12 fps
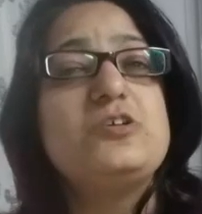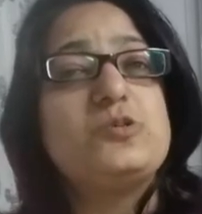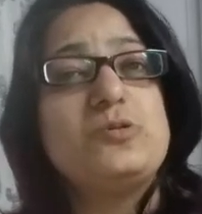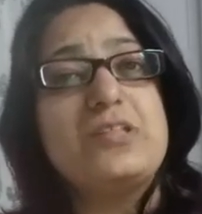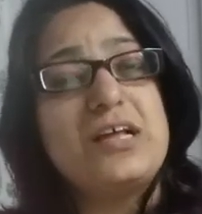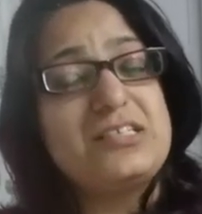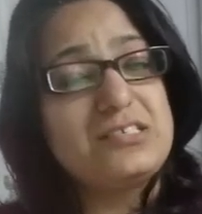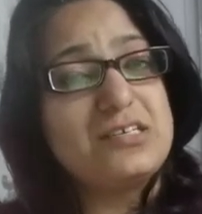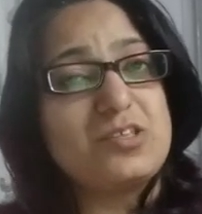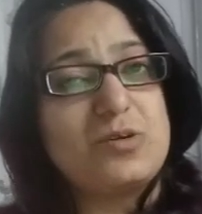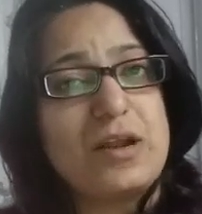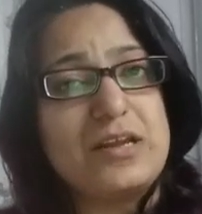so that's
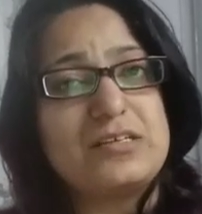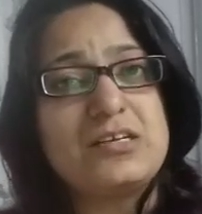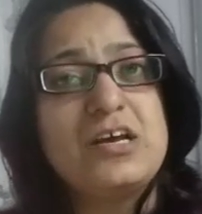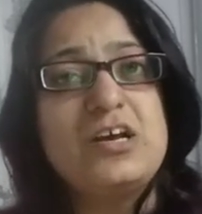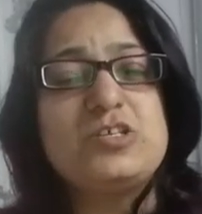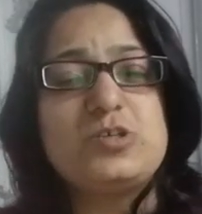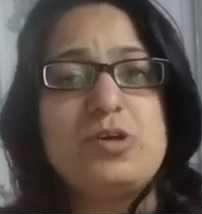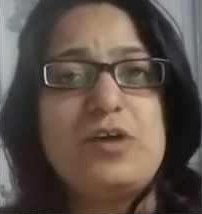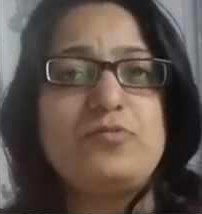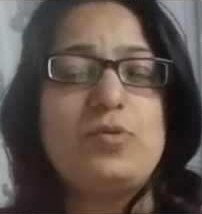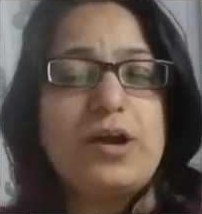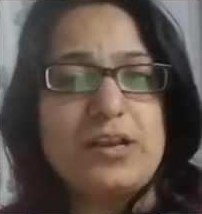a threat. So you
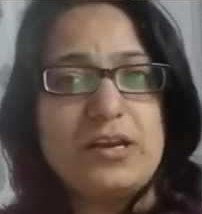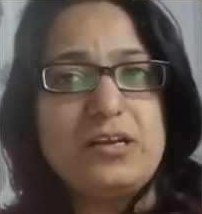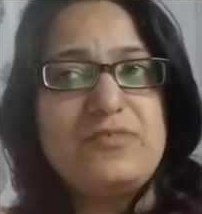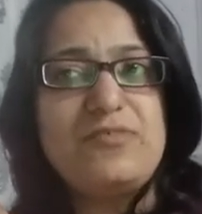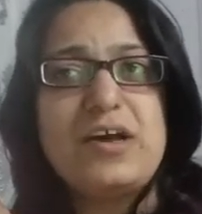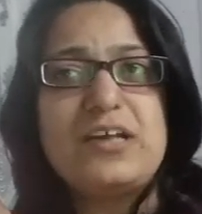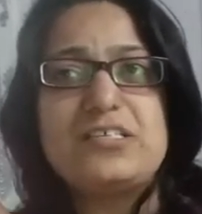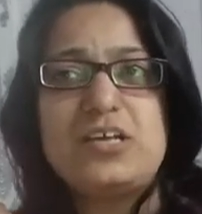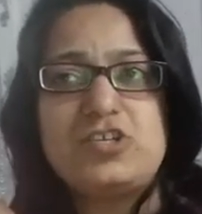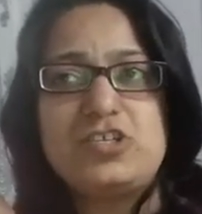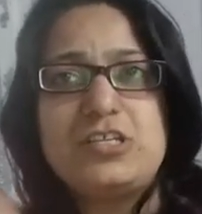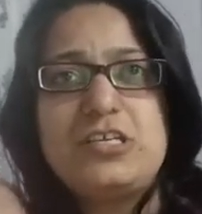have to identify
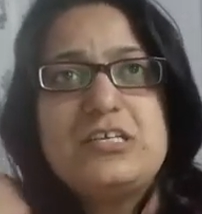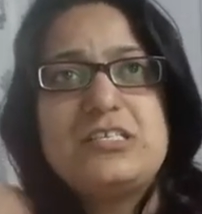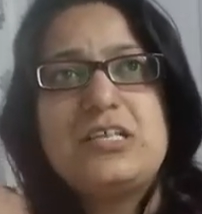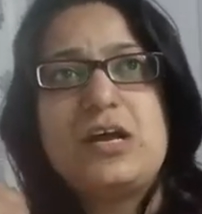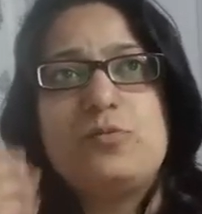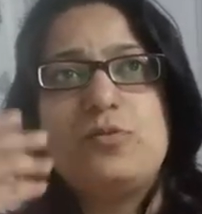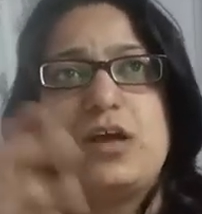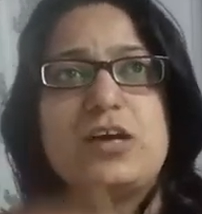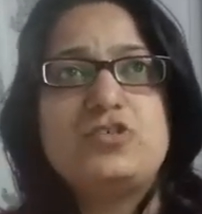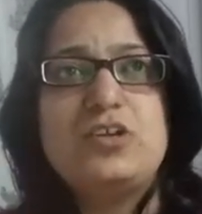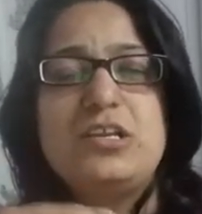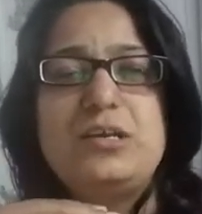such things that would
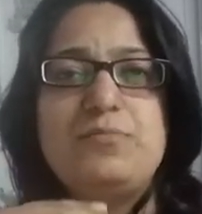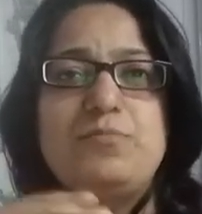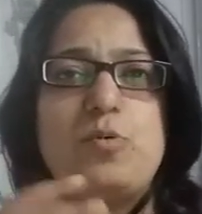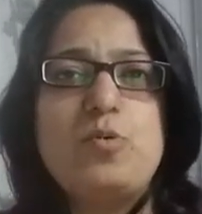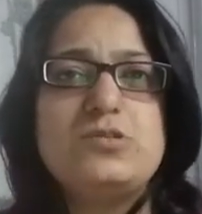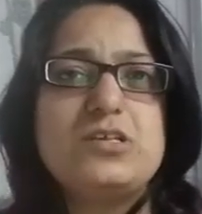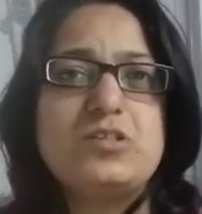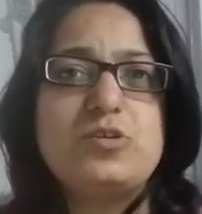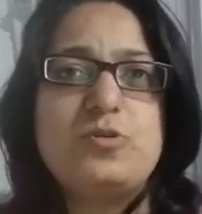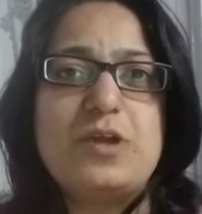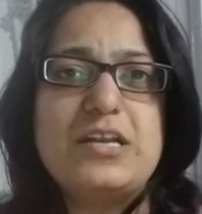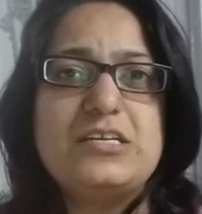actually pose a
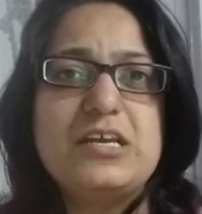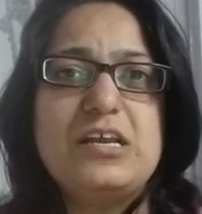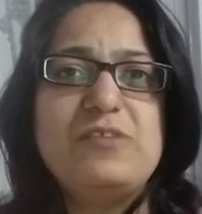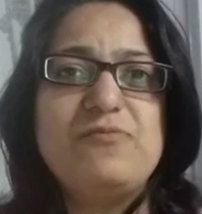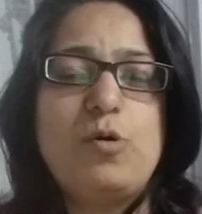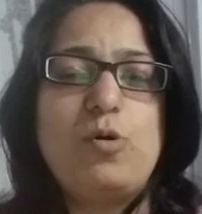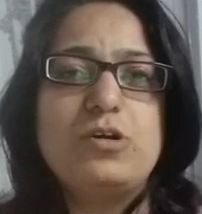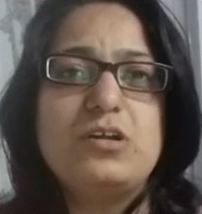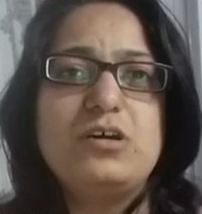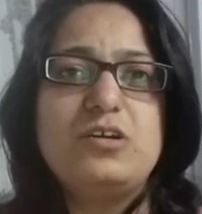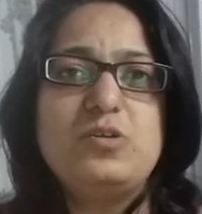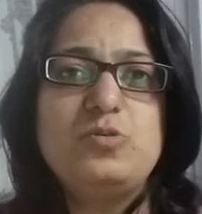threat in
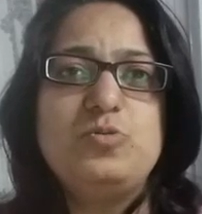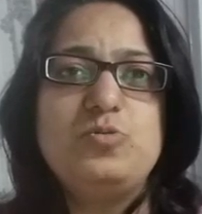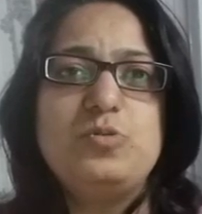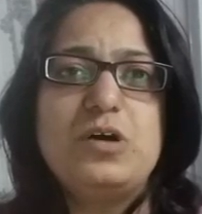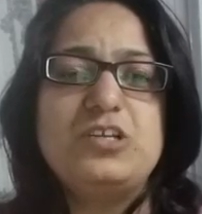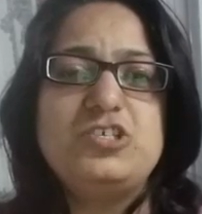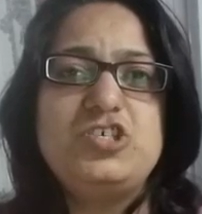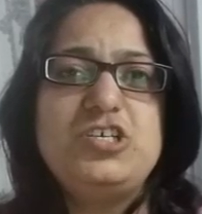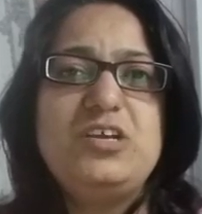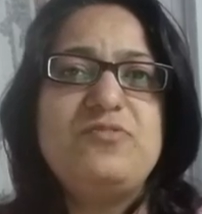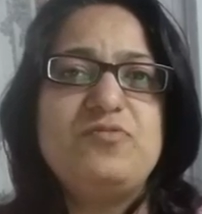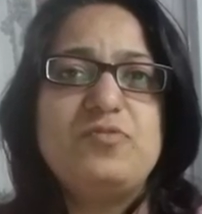order to
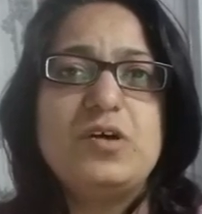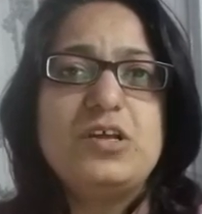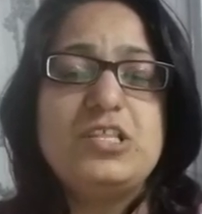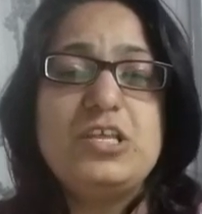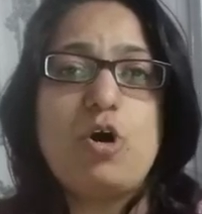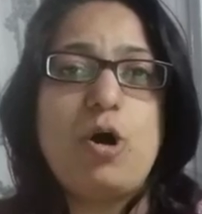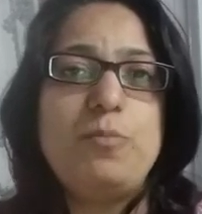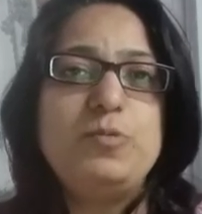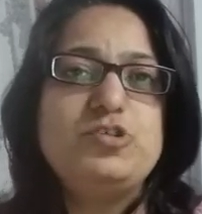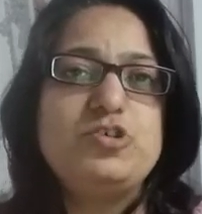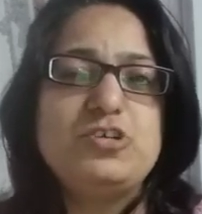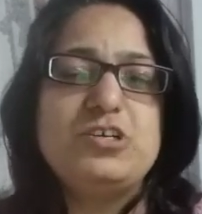achieve the
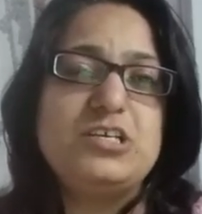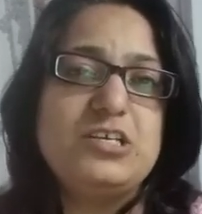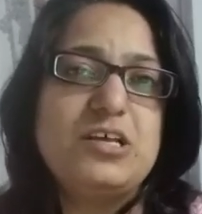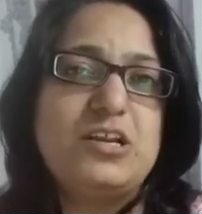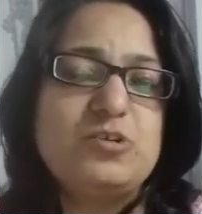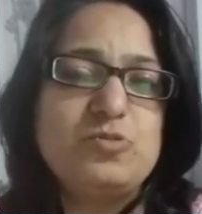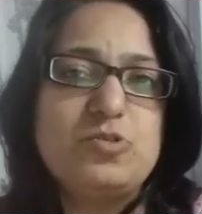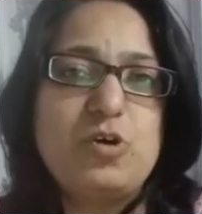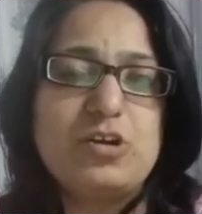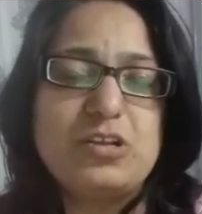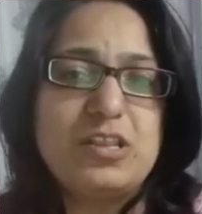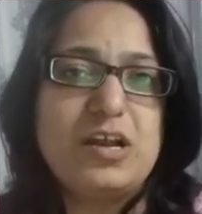opportunity that you
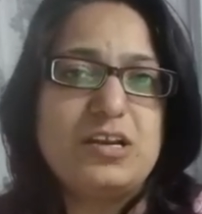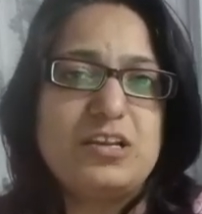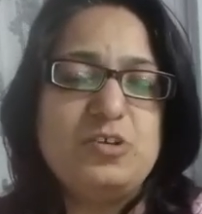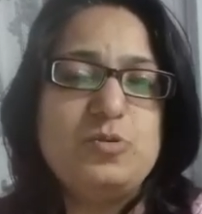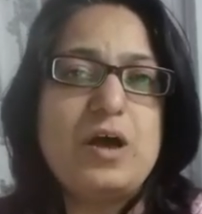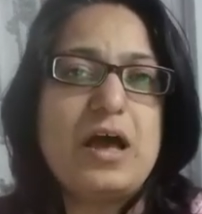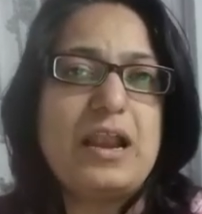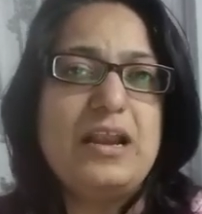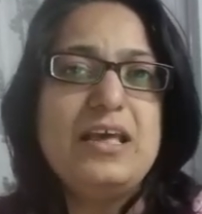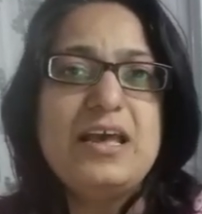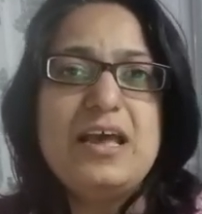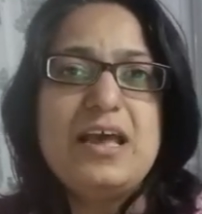thought that you had,